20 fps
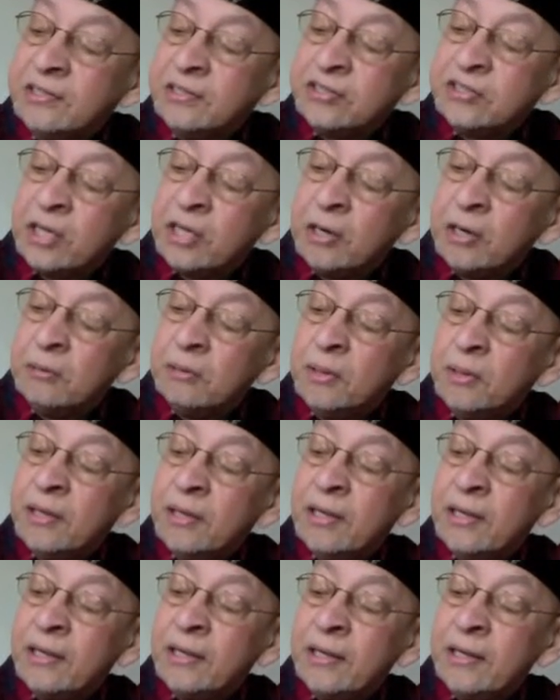So
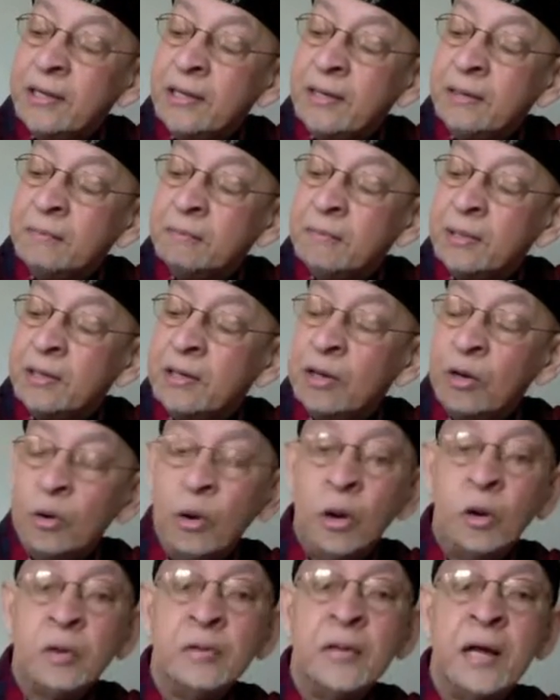the
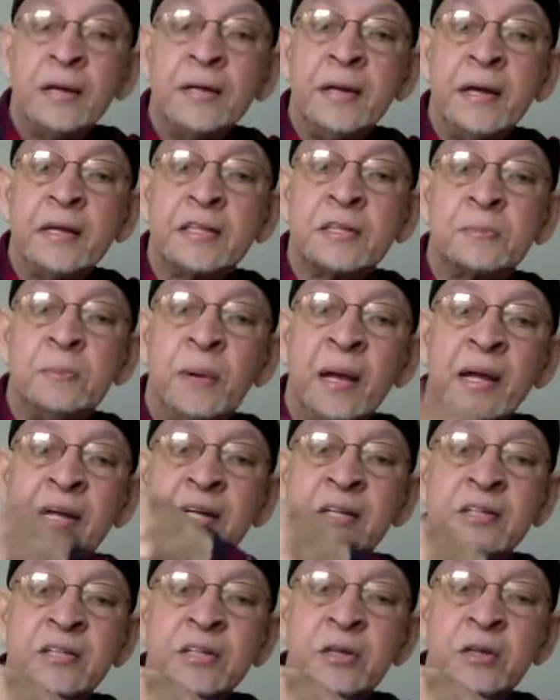law that
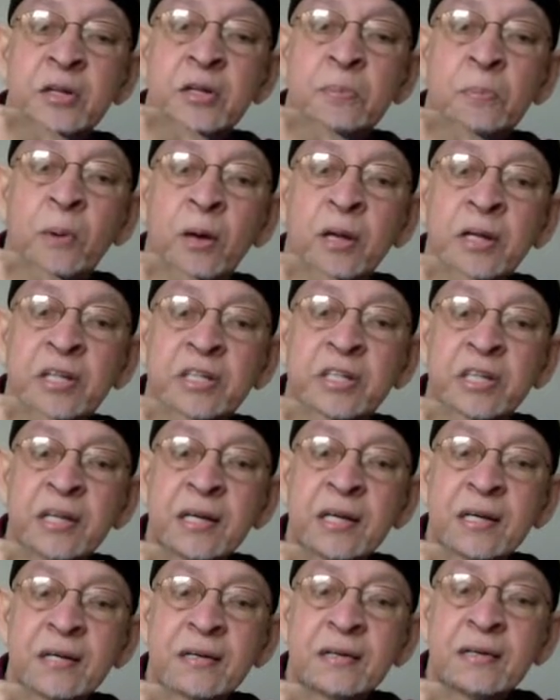explains the
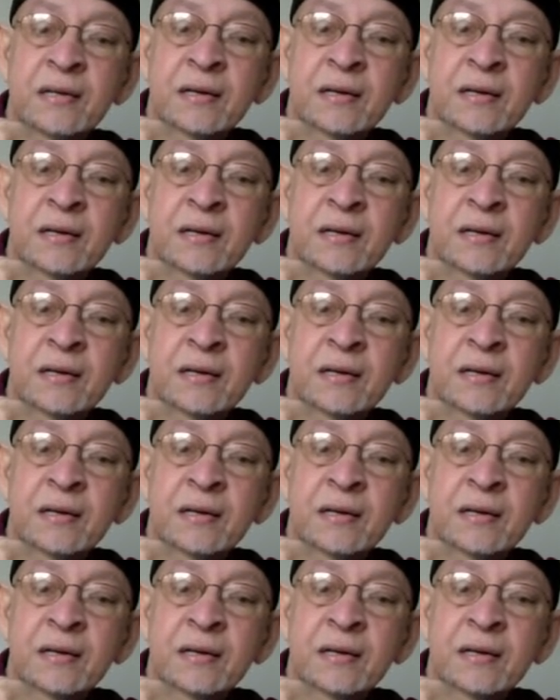cosmology